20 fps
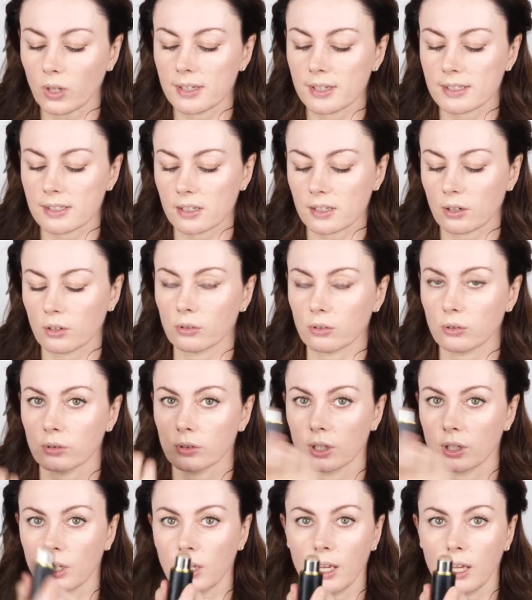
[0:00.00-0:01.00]

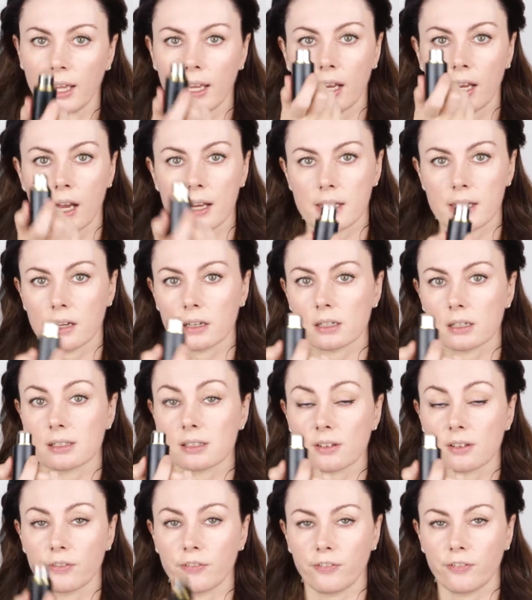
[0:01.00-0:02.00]
So a
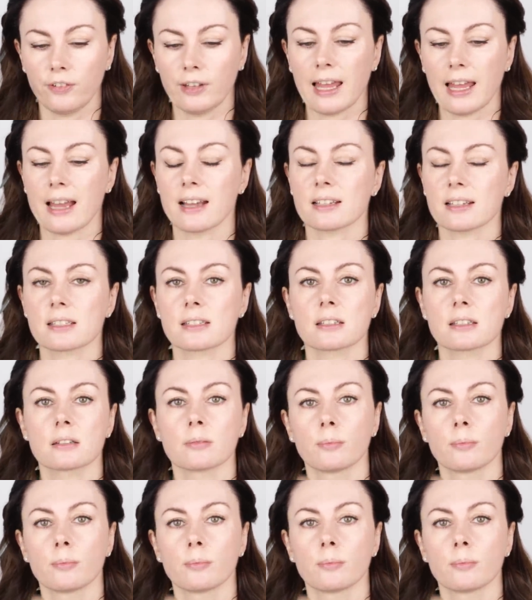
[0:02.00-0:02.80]
nice flat